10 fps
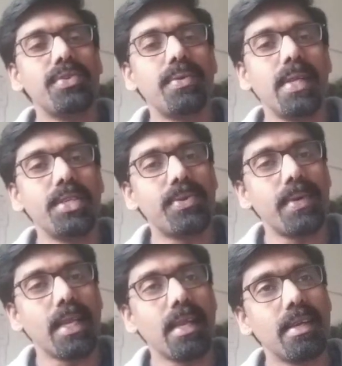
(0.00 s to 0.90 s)

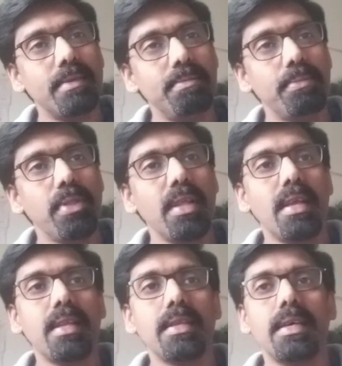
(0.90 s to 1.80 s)
registering a complaint,